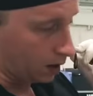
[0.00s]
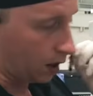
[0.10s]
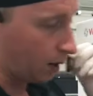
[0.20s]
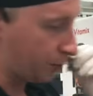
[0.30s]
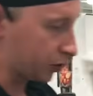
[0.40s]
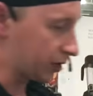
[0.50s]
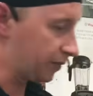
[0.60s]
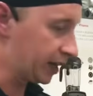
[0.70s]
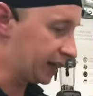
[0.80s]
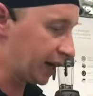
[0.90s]
I'll push
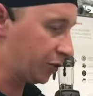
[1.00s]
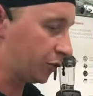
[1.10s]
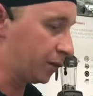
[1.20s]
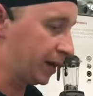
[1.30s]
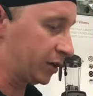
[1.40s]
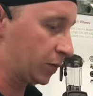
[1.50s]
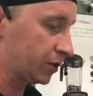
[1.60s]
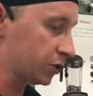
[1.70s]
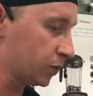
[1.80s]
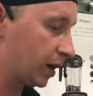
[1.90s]
everything down through the blades
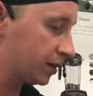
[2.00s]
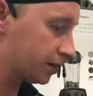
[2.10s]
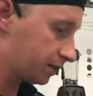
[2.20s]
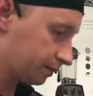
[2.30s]
once or twice.